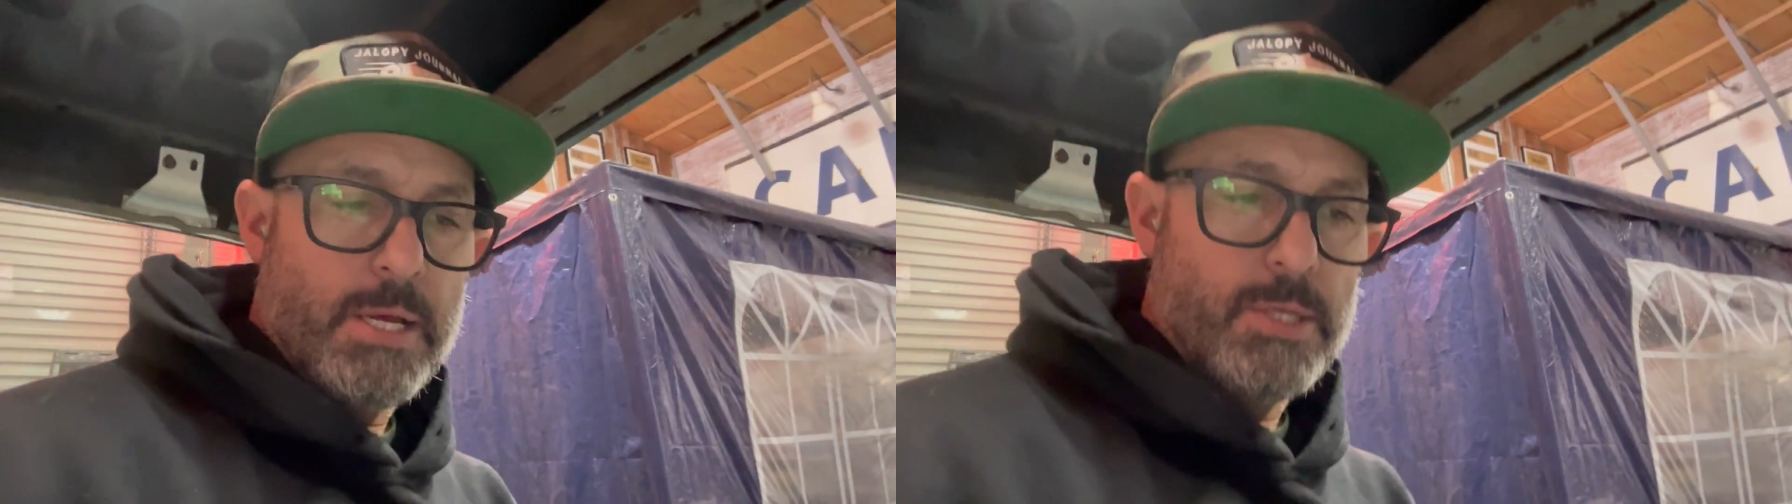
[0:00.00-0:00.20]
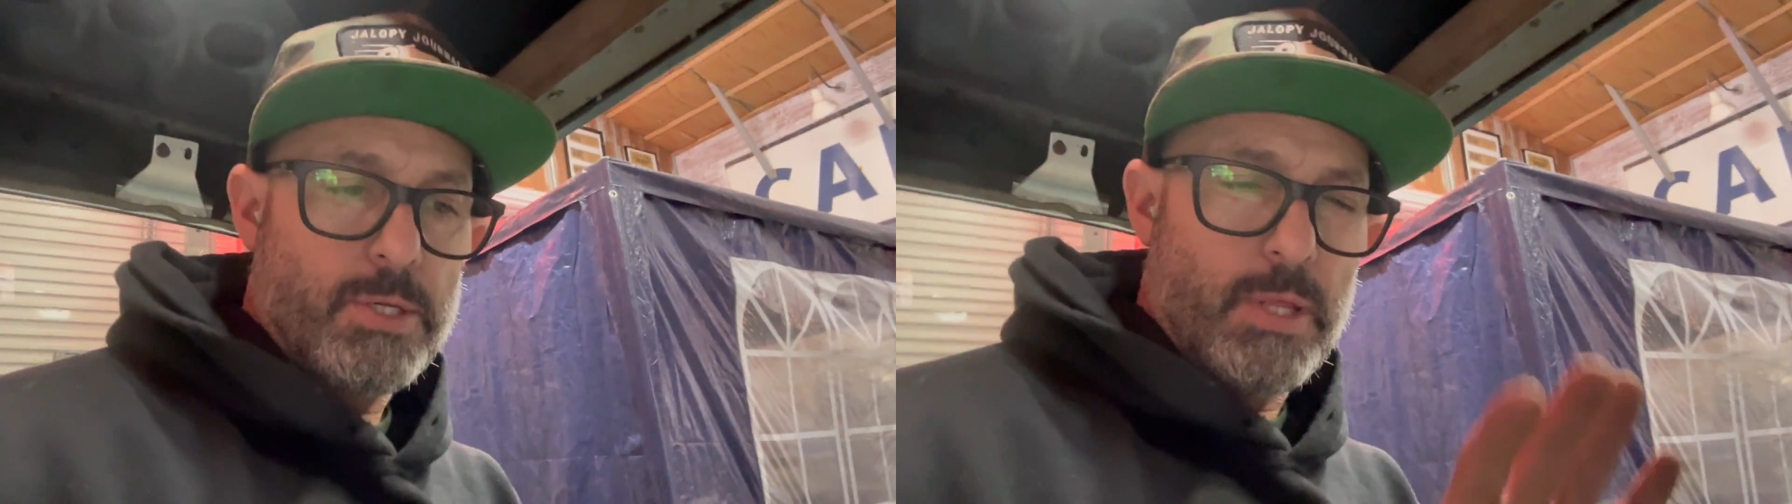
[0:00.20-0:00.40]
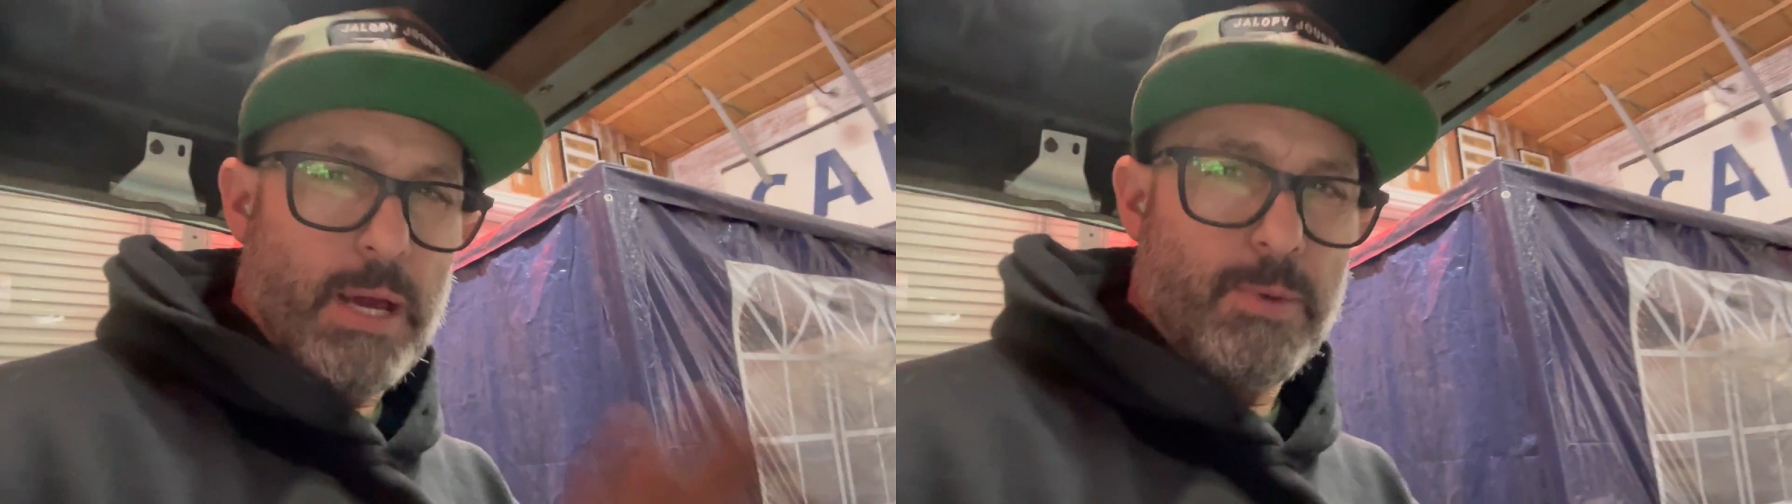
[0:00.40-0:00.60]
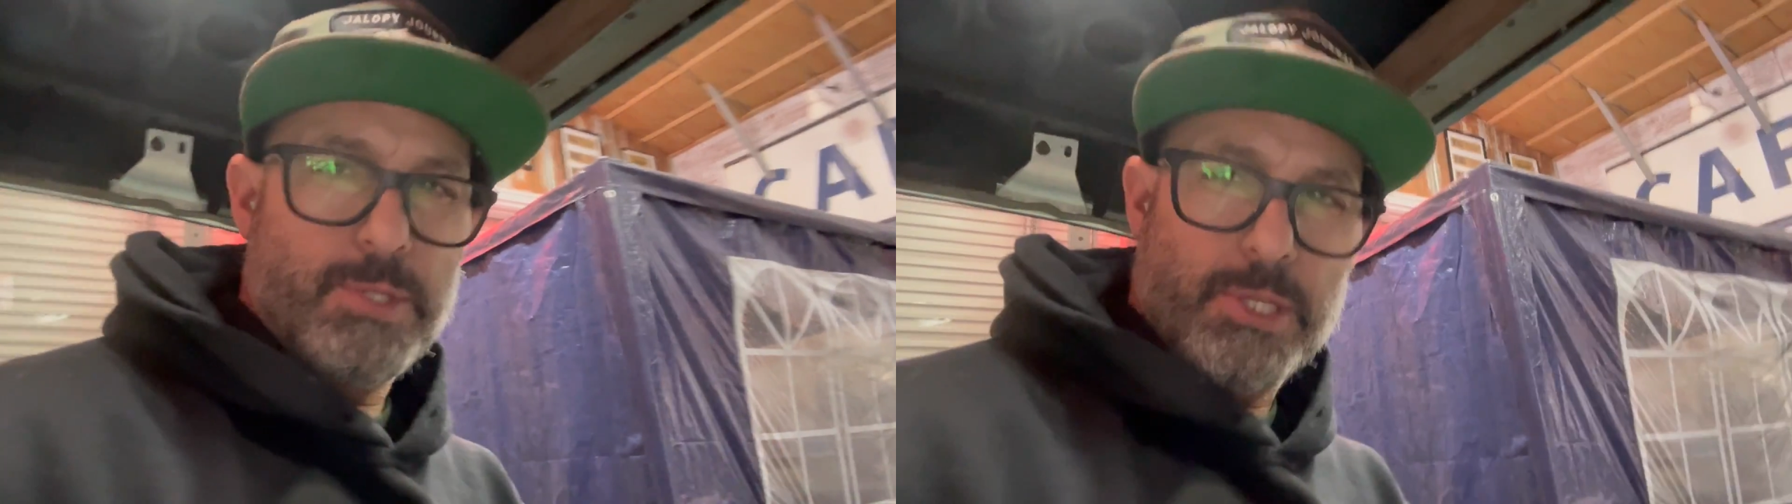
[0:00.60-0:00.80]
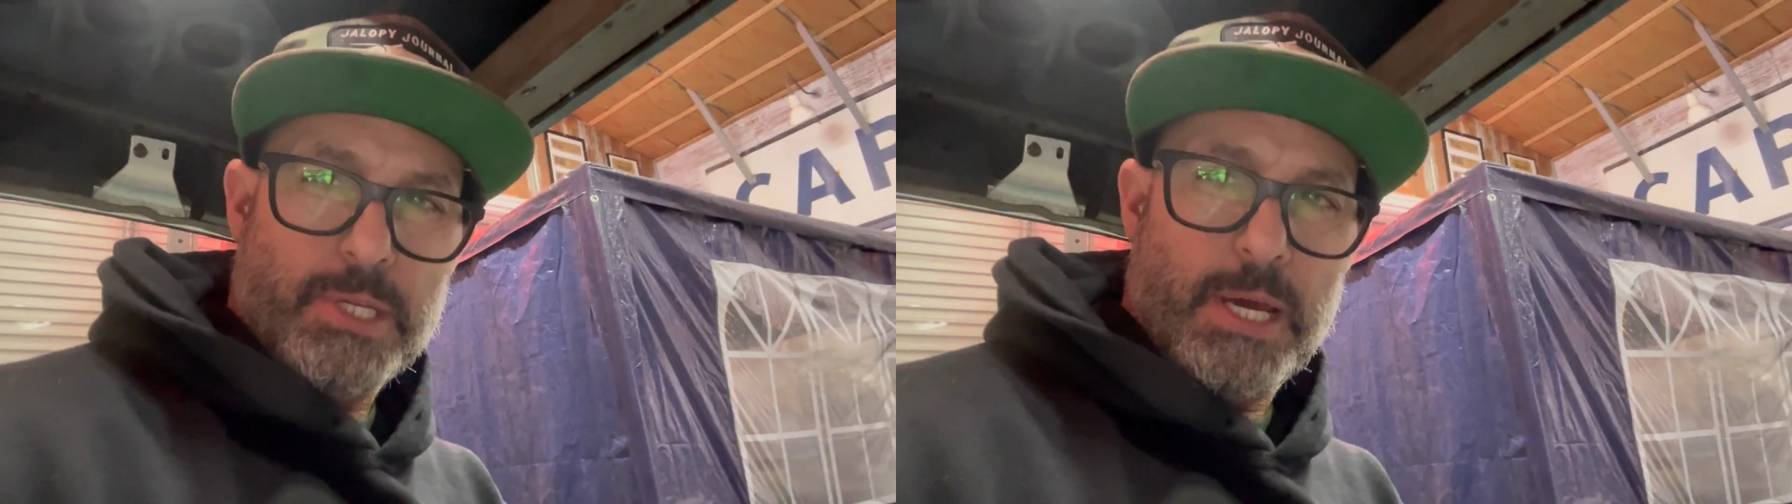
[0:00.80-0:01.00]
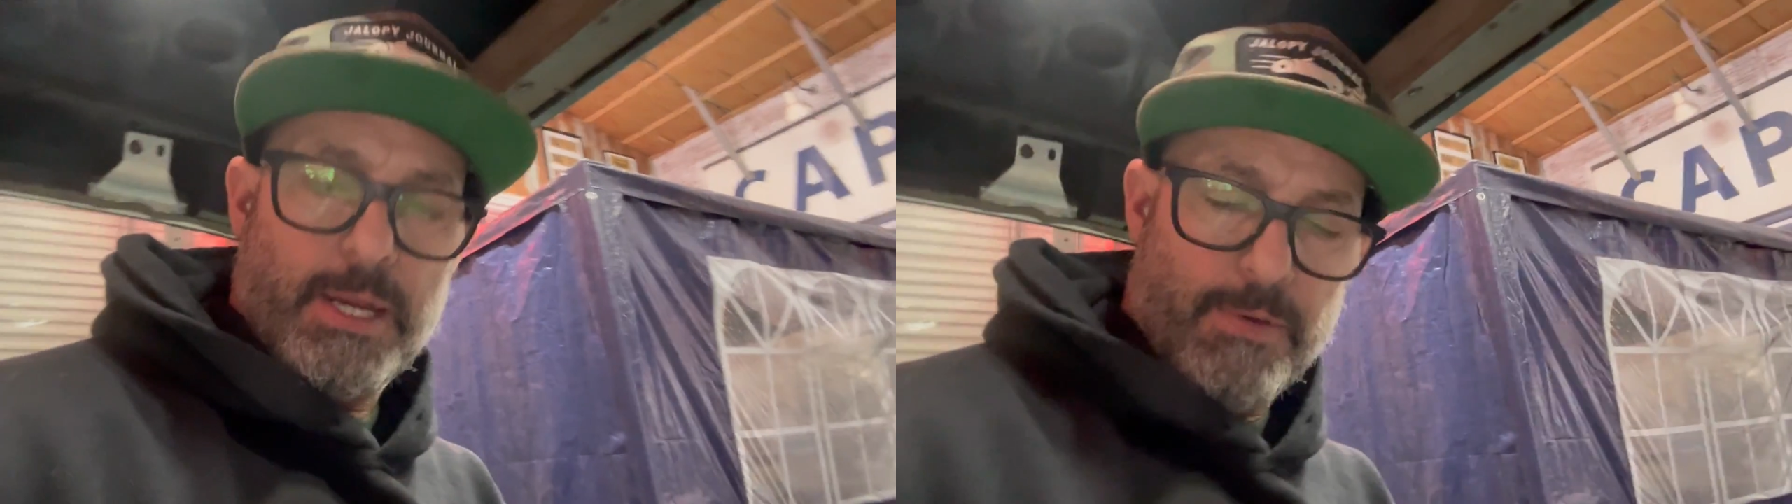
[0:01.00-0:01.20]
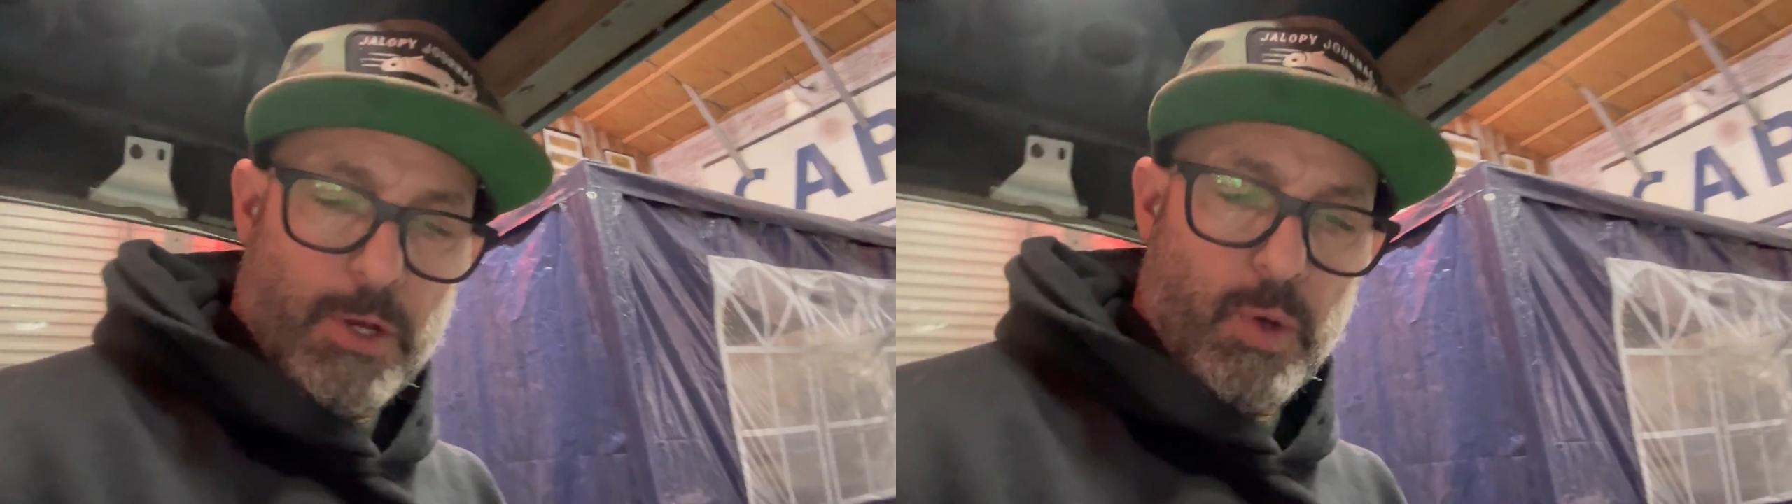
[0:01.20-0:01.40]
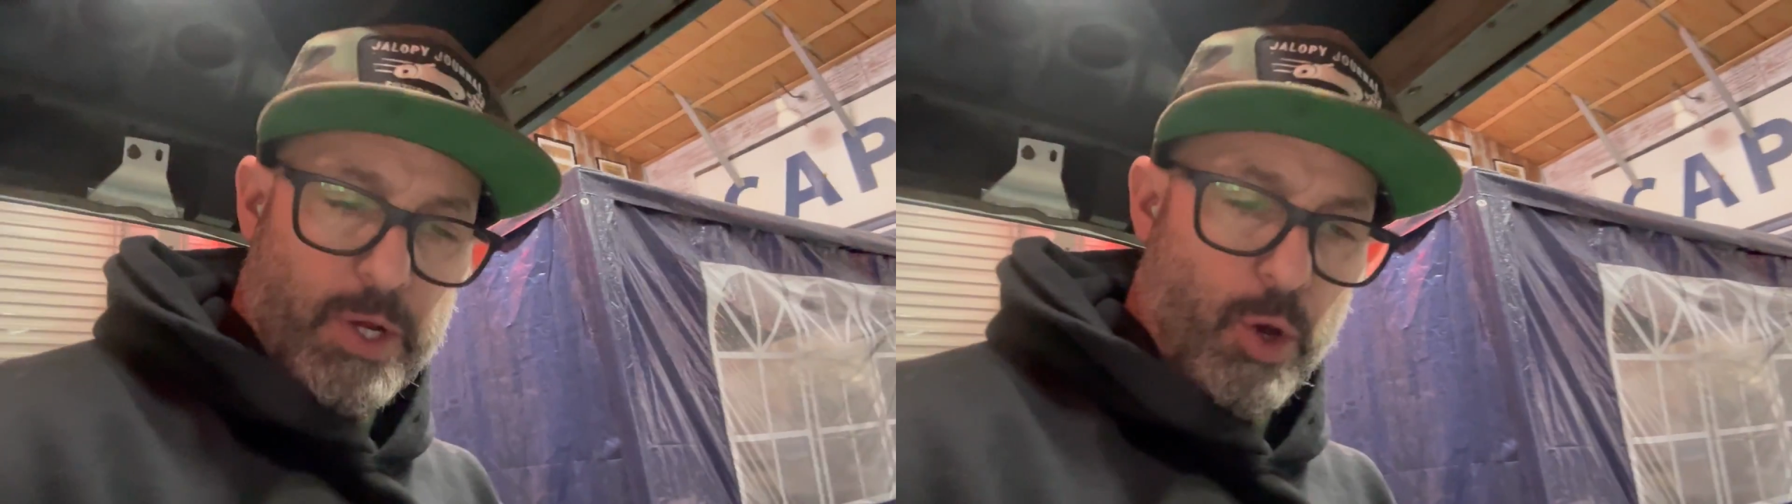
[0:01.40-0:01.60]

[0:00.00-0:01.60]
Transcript: So that was just kind of a quick